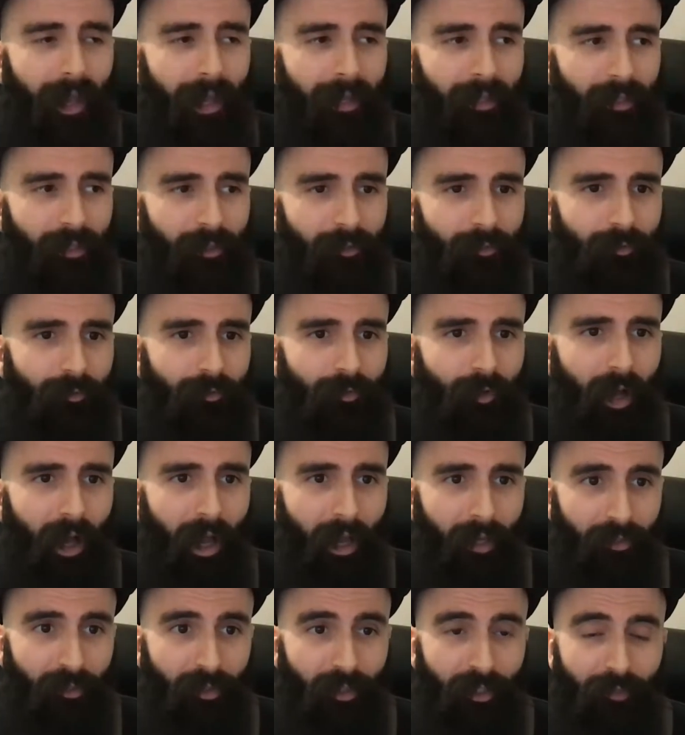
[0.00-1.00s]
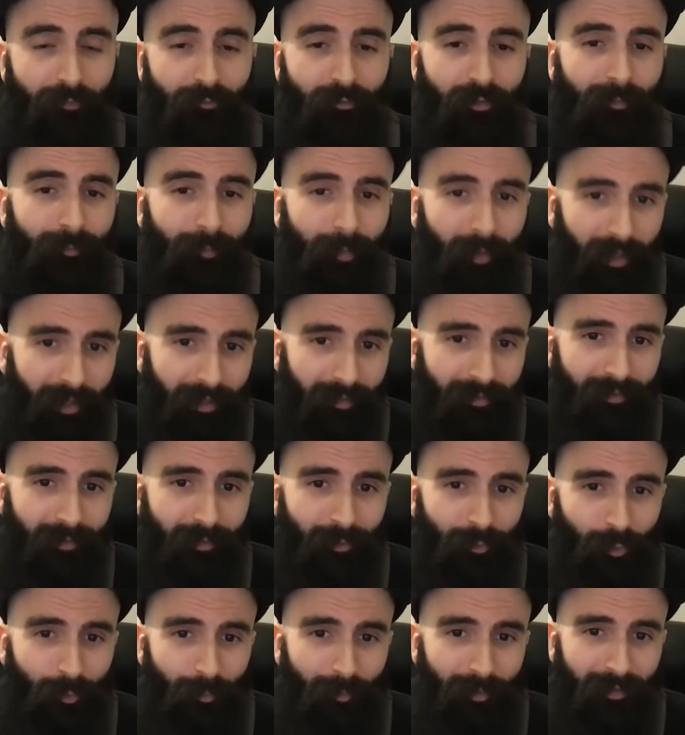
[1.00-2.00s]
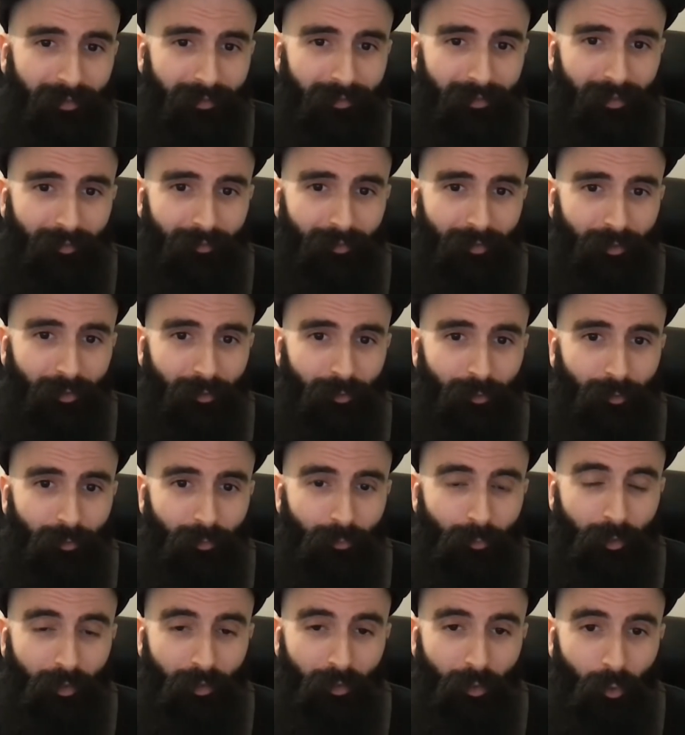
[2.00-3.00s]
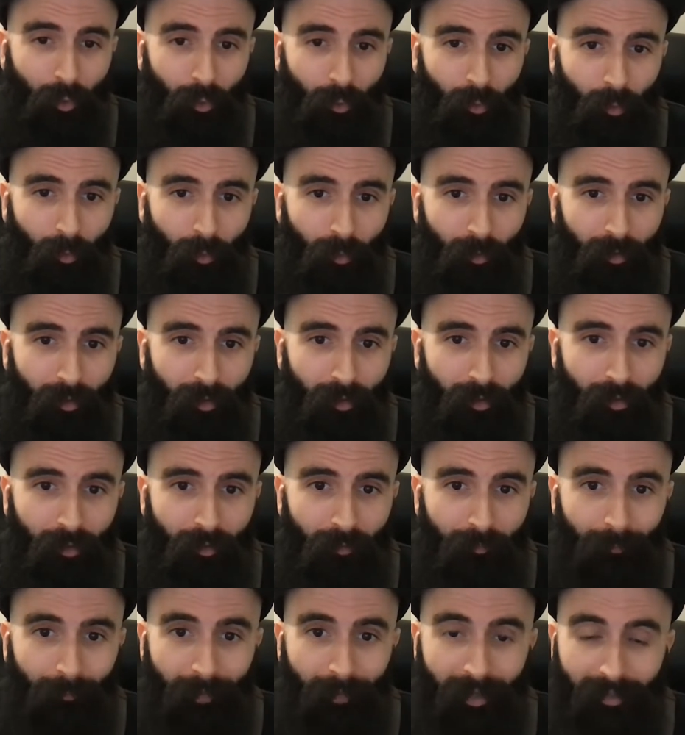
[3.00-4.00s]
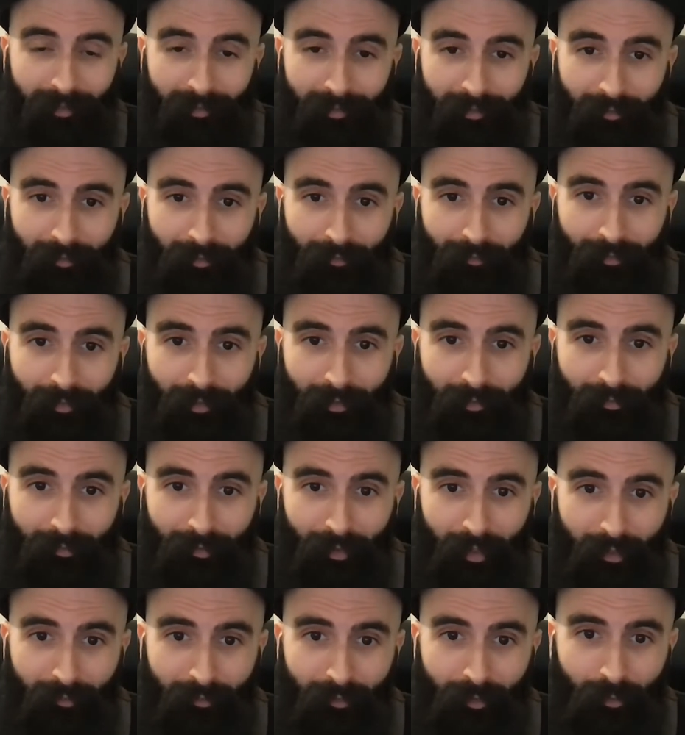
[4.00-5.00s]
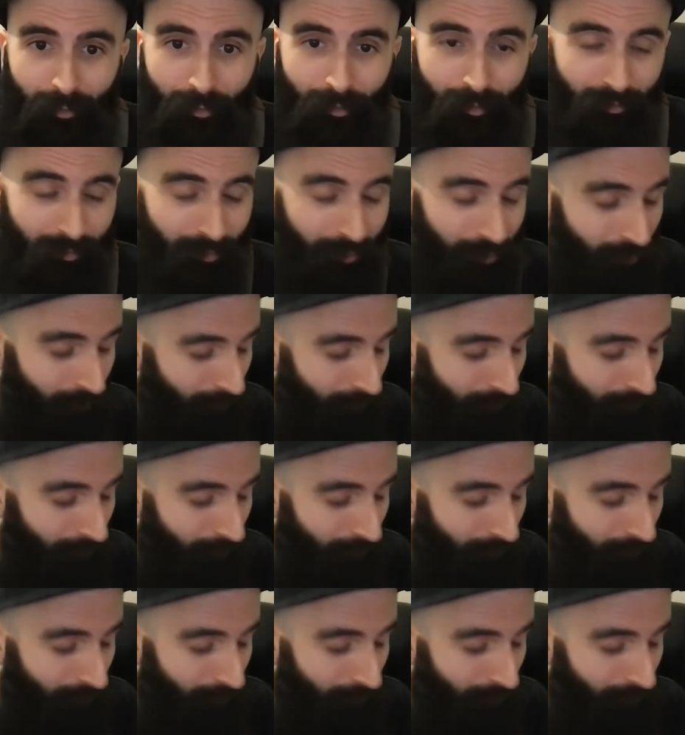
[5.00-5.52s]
and you actually replace the dominant 7 chords with all minus 7 flat 5 chords, and you